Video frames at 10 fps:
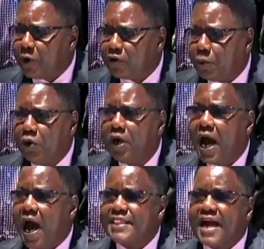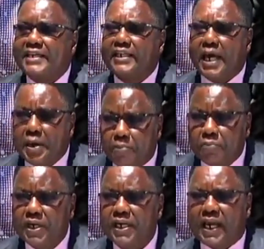possible and that him
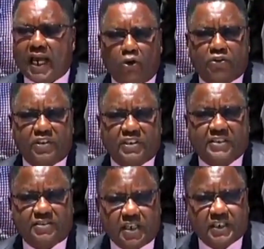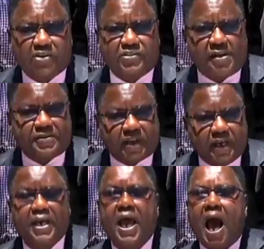he cannot sit at State House and
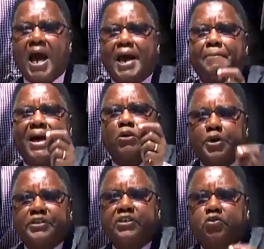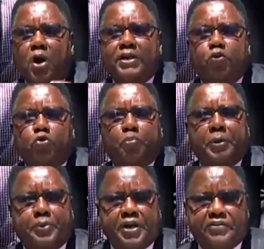say, I am anointing so and so to
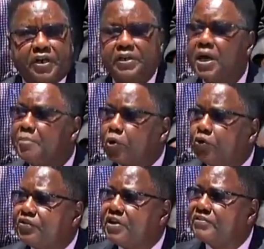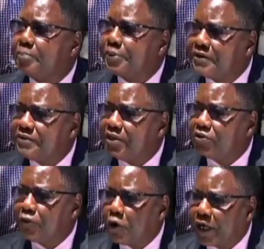be president, because he is the
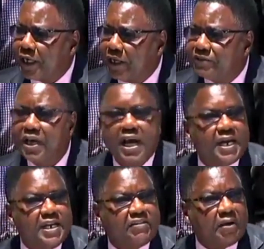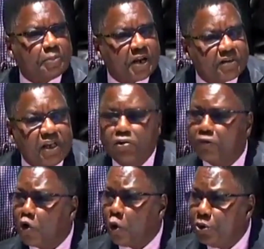president of all Kenyans and he is the president
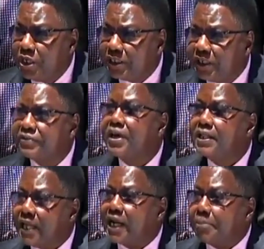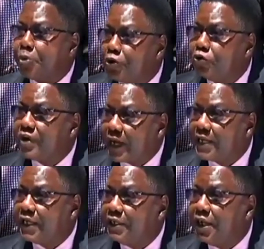of all communities that can produce a
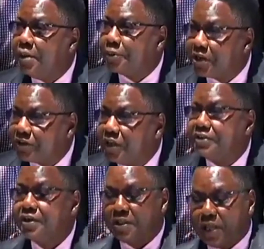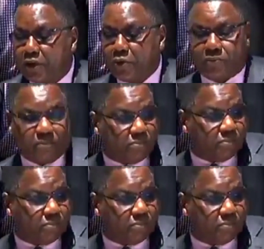Kenyan uh, president. Thank you.